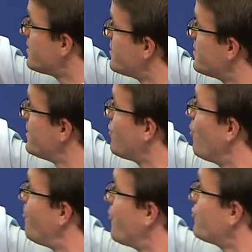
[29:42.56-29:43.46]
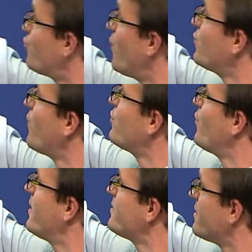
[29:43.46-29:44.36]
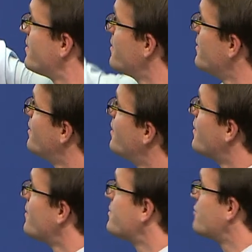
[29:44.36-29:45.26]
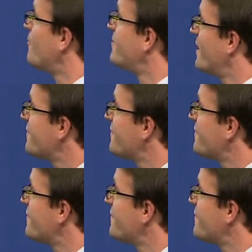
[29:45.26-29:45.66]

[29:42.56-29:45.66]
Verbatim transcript: is zero point one one one, uh, top